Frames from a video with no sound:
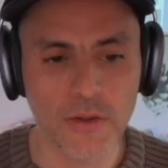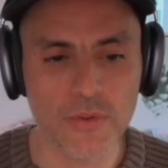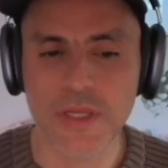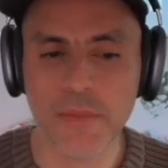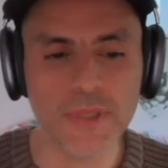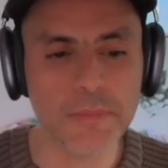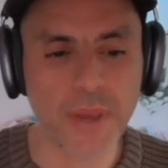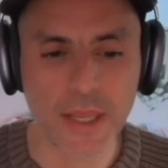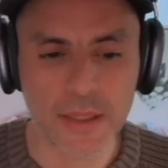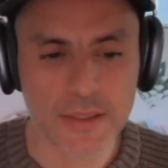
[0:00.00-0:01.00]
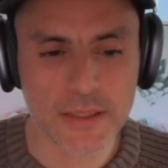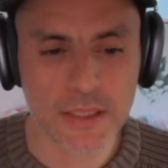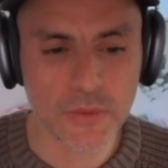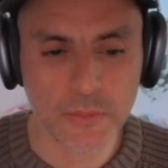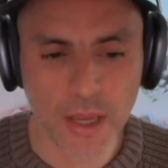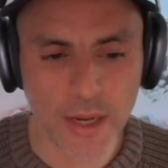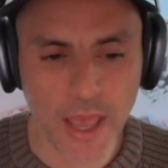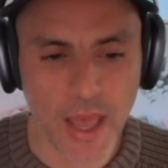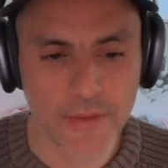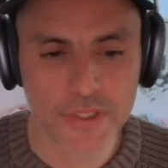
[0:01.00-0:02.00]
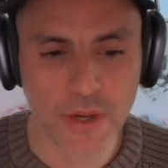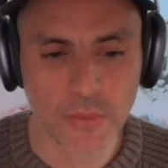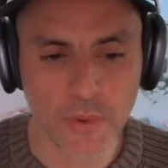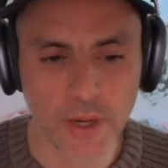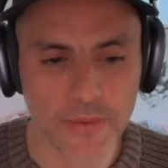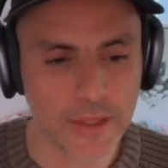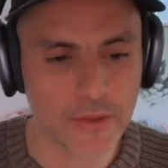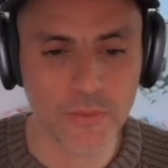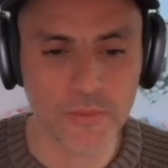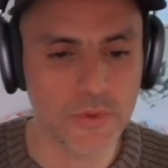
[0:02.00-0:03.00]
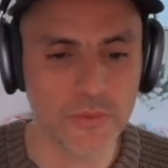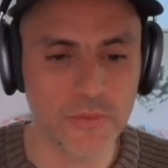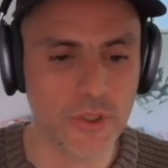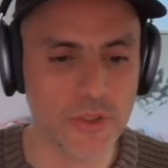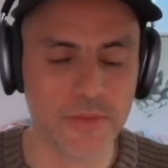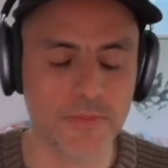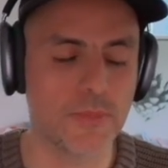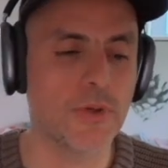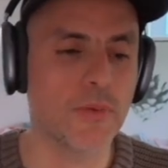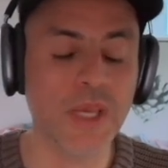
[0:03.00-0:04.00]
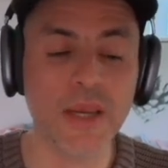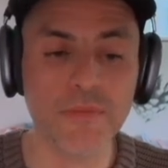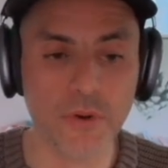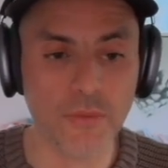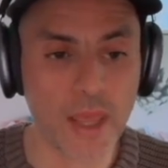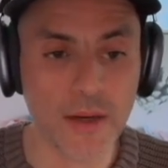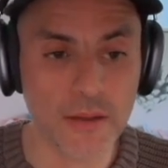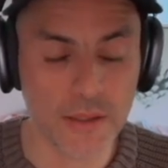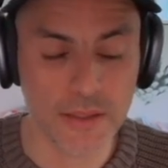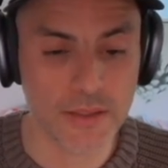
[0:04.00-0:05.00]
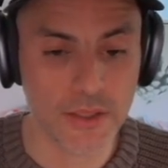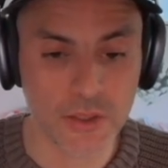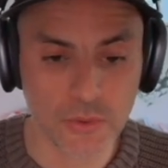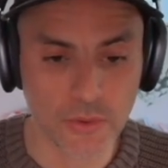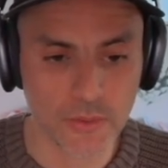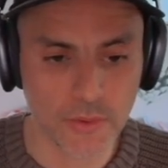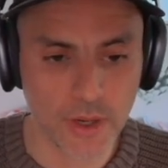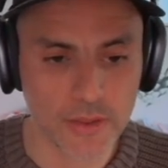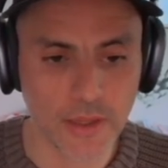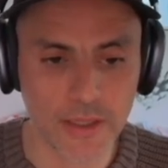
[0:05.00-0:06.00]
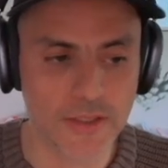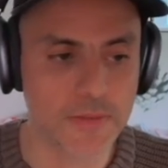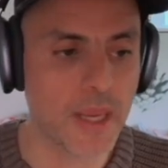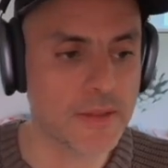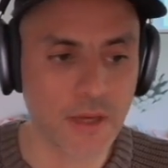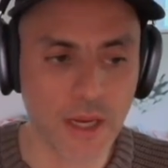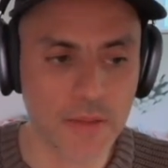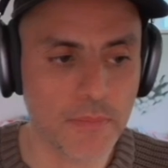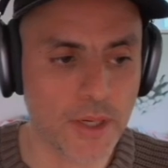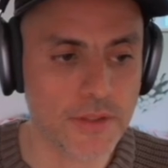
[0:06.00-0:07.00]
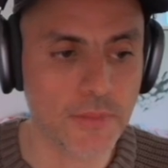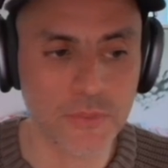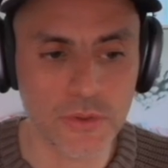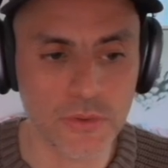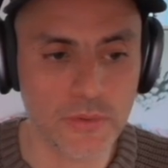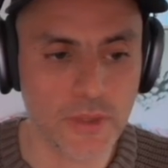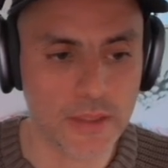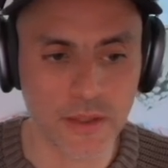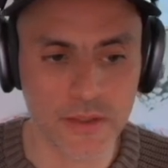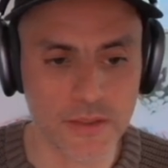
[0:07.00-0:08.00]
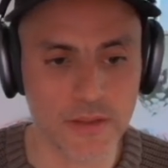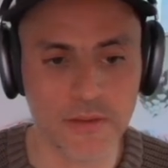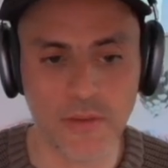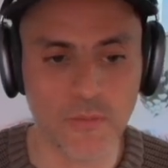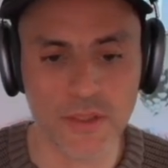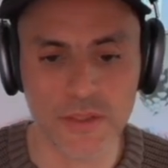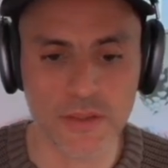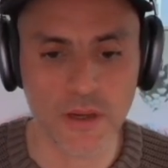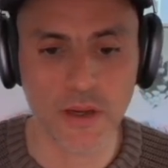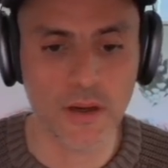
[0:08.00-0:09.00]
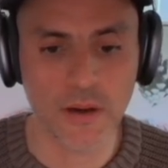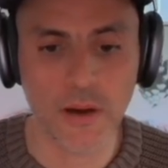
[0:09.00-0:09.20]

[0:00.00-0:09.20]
Some dependency you might have somewhere that you just, take for granted is secure, right? And it's maintained by some dude that does it once a